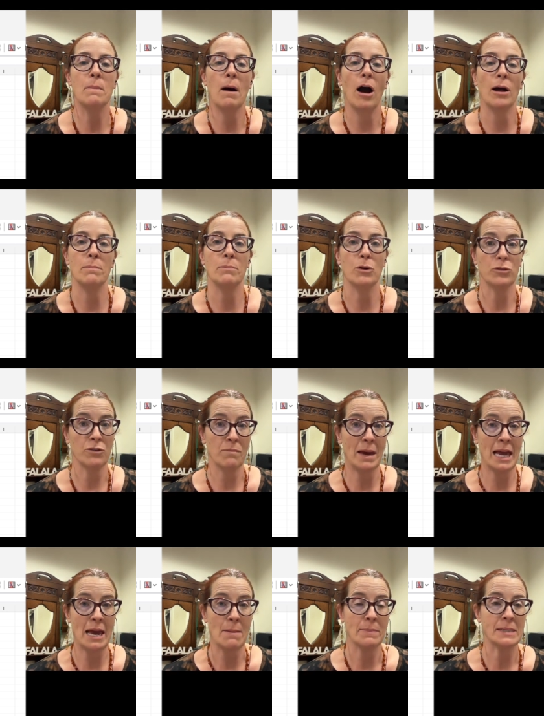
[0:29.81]
on both of my
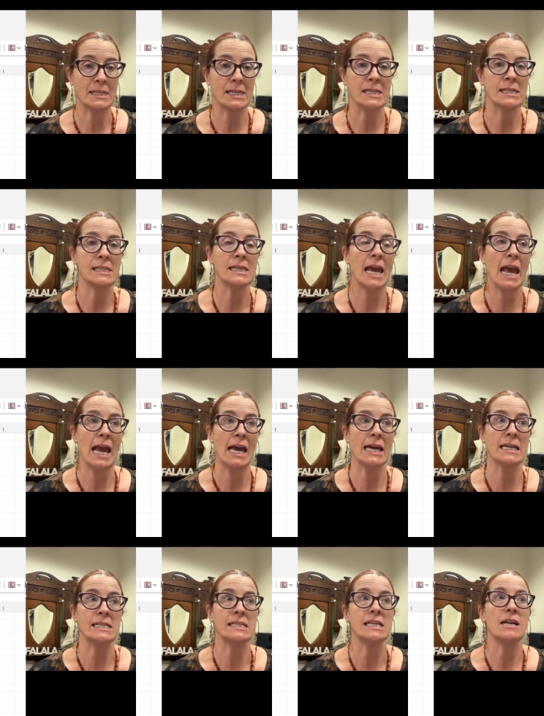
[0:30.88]
campuses
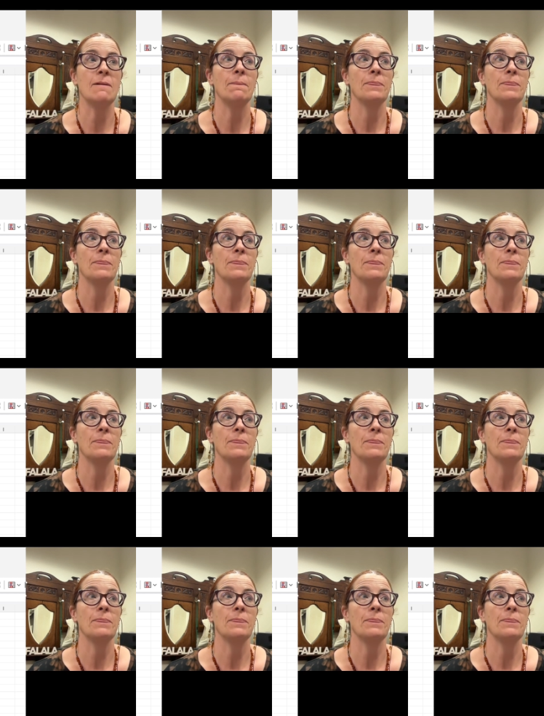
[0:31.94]
and